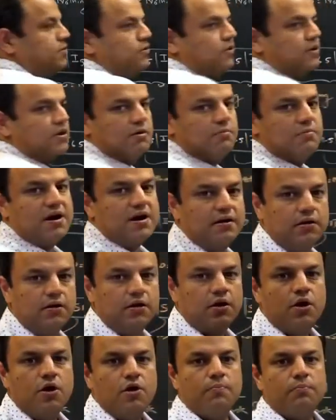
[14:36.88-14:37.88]
your command,
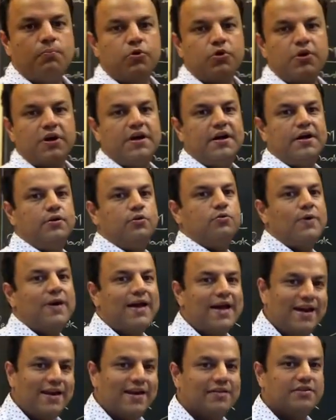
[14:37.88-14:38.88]
put it into
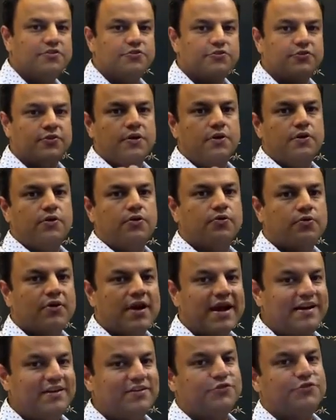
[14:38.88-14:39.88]
A register, write